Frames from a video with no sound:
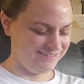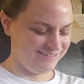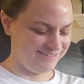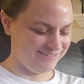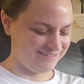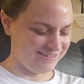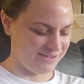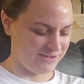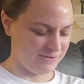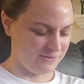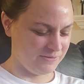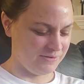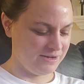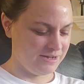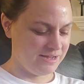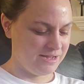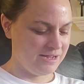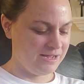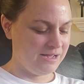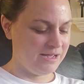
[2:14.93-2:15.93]
So
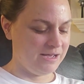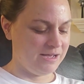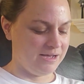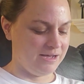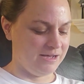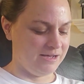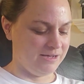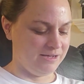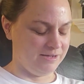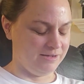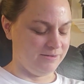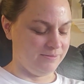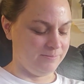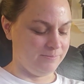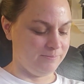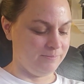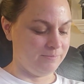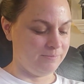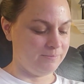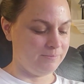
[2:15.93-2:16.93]

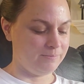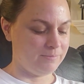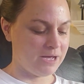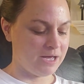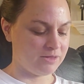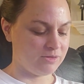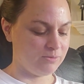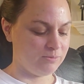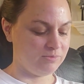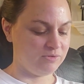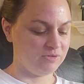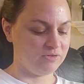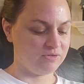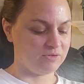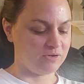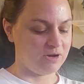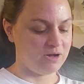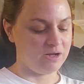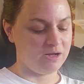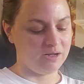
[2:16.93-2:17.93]
bathrooms are
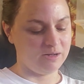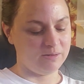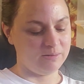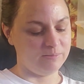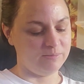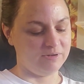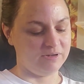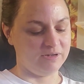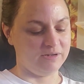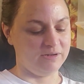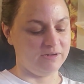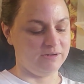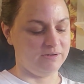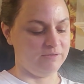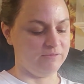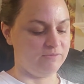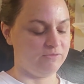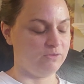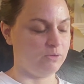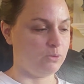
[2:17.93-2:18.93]
scrubbed
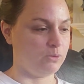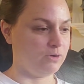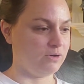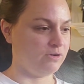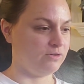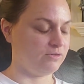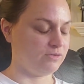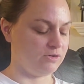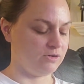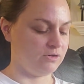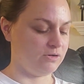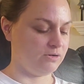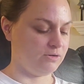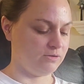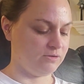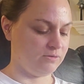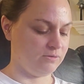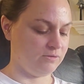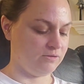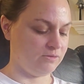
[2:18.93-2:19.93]
and floors are
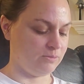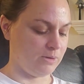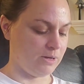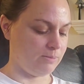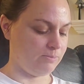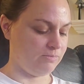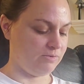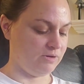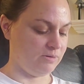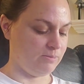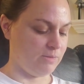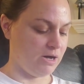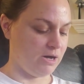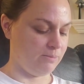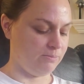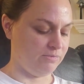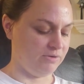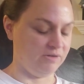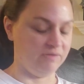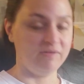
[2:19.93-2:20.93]
swept and
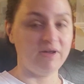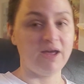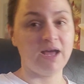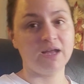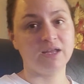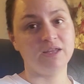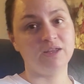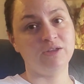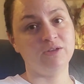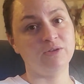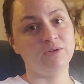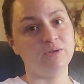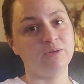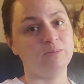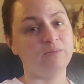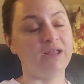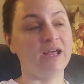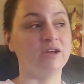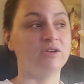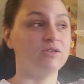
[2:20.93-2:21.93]
mopped and
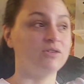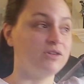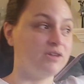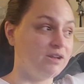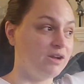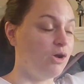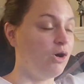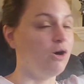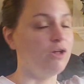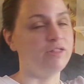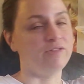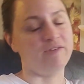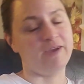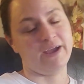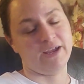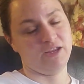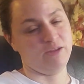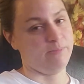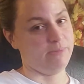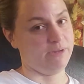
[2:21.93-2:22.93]
vacuumed. Hector did all the
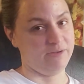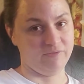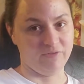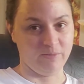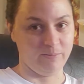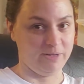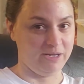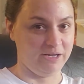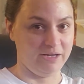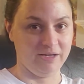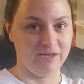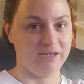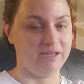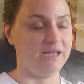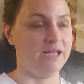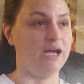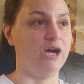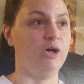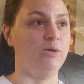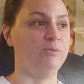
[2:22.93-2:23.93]
vacuuming for me. He
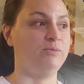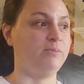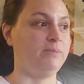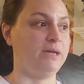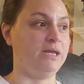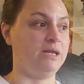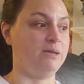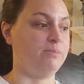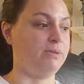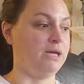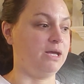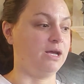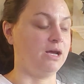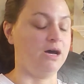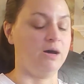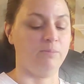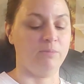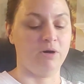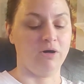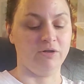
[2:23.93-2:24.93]
helped me pick
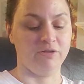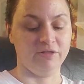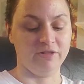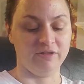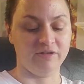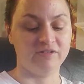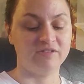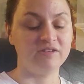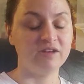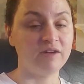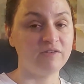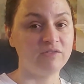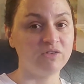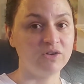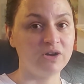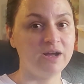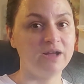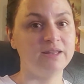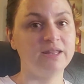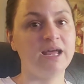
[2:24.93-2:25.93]
up all of the stuff
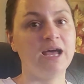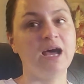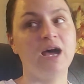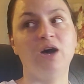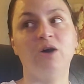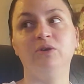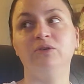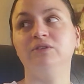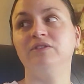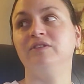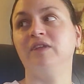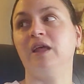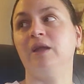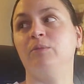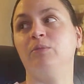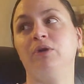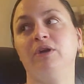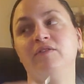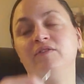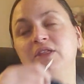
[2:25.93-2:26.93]
around the house and
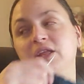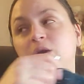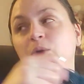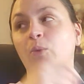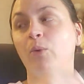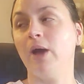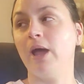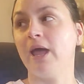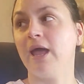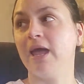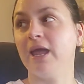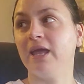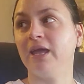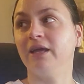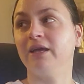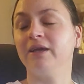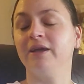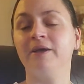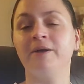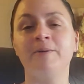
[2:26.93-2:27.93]
put everything away.